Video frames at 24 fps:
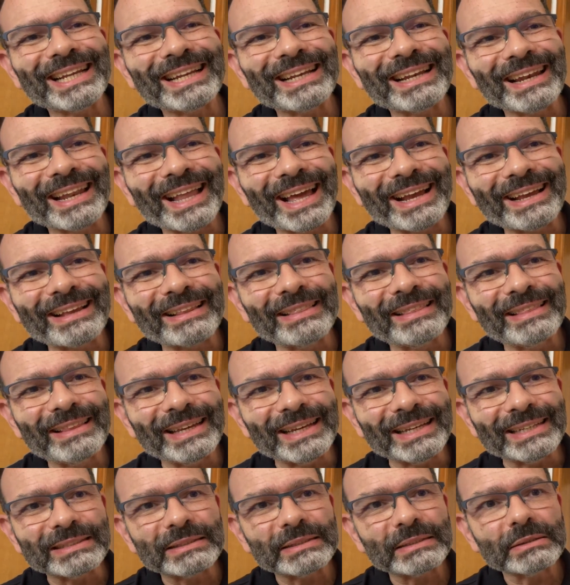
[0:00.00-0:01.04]
it like
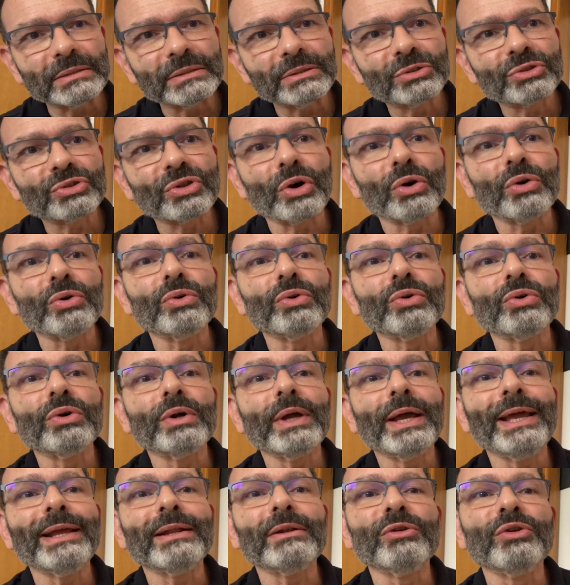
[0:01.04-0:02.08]
this, so
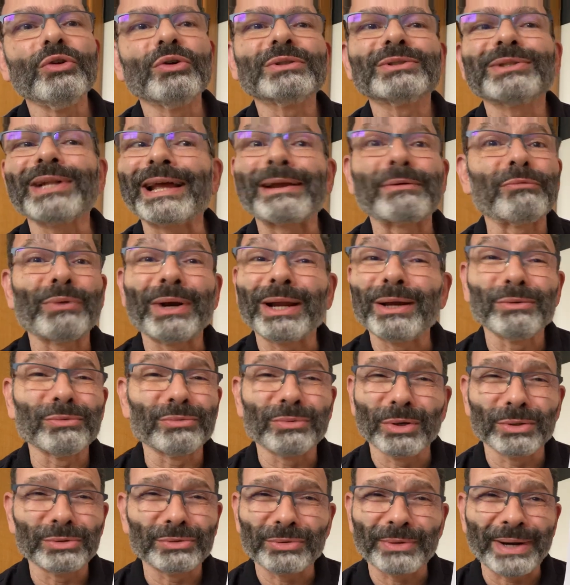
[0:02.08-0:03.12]
it looks like
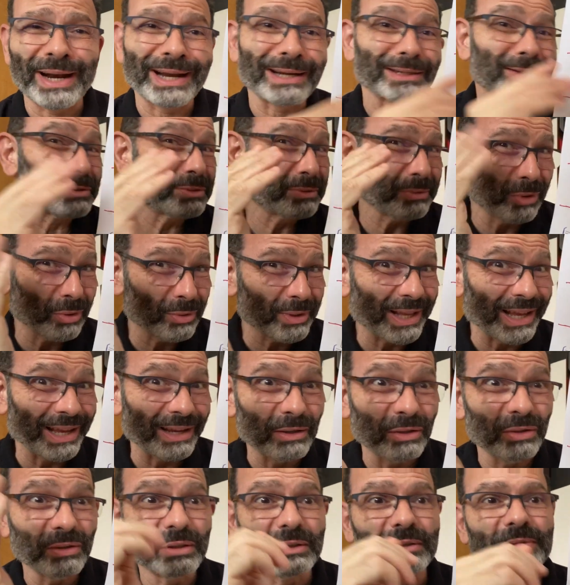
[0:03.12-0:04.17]
railroad tracks. Okay,
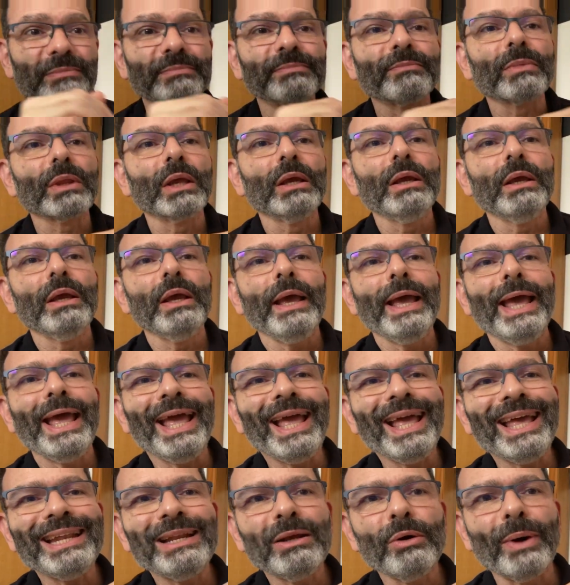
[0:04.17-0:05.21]
good.
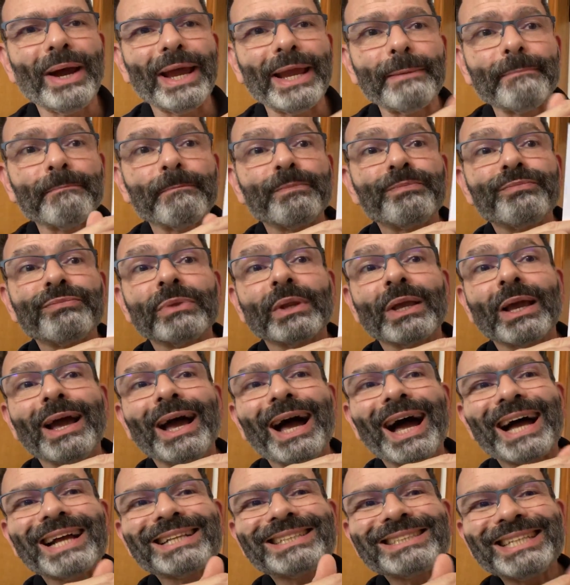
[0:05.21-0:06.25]
Anyway,
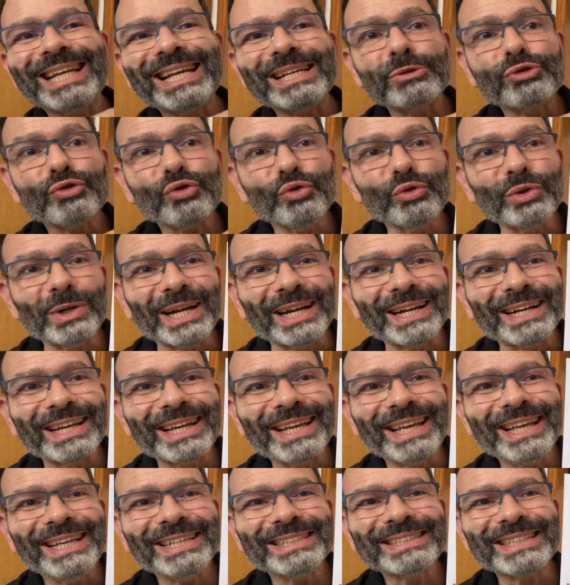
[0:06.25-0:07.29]
a
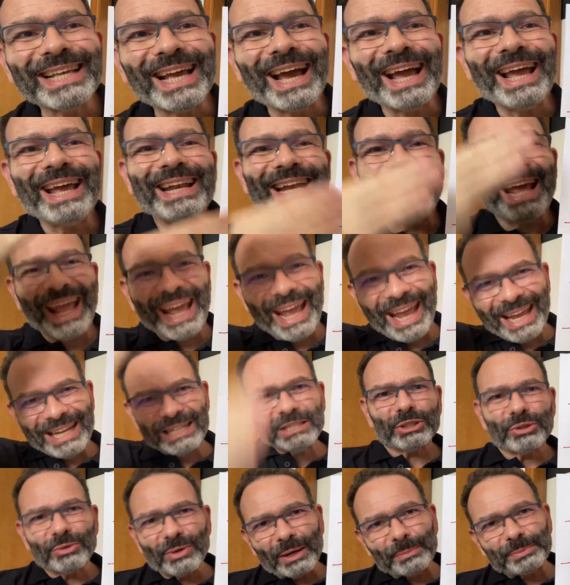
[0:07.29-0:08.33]
caesura is an
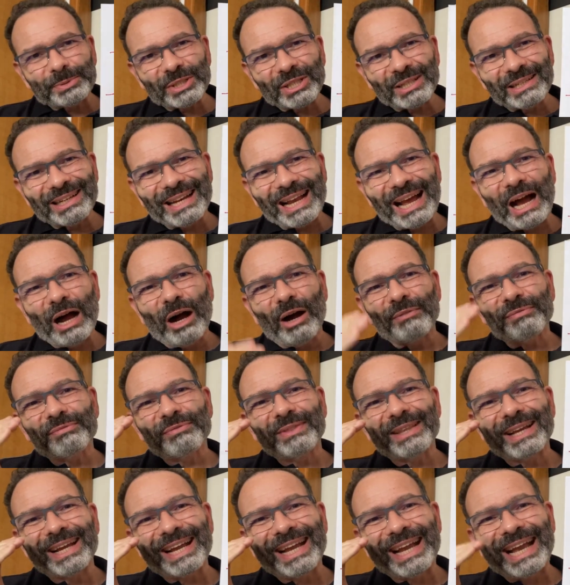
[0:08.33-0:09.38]
interruption
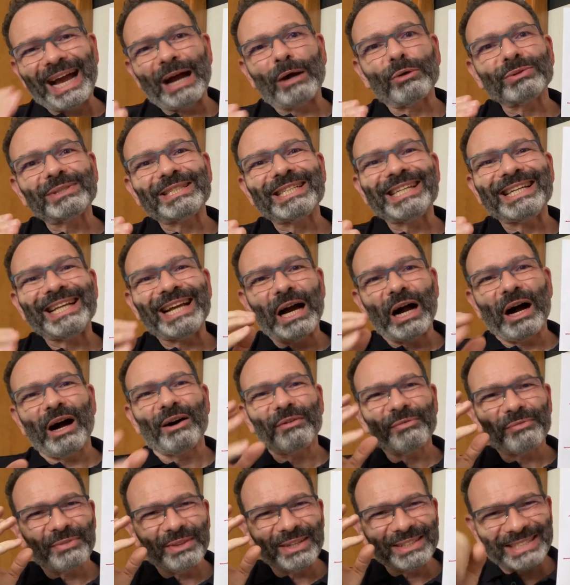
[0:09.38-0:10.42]
of the counting
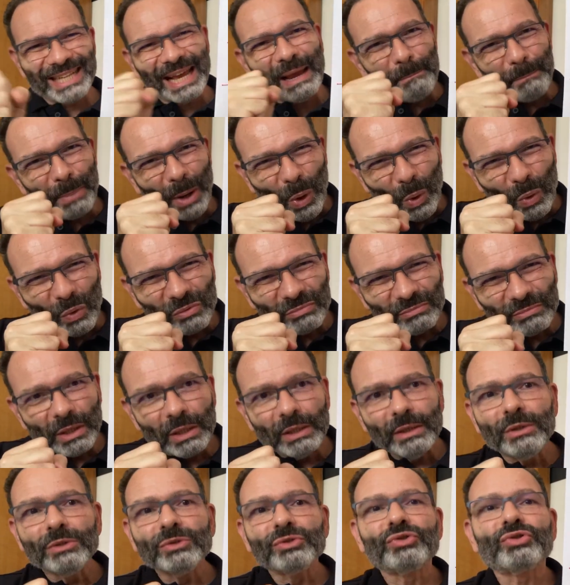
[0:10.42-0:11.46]
of the tempo.
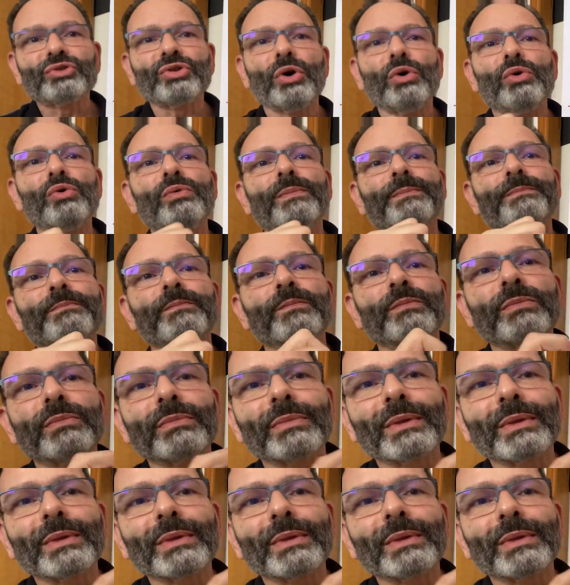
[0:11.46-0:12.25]
So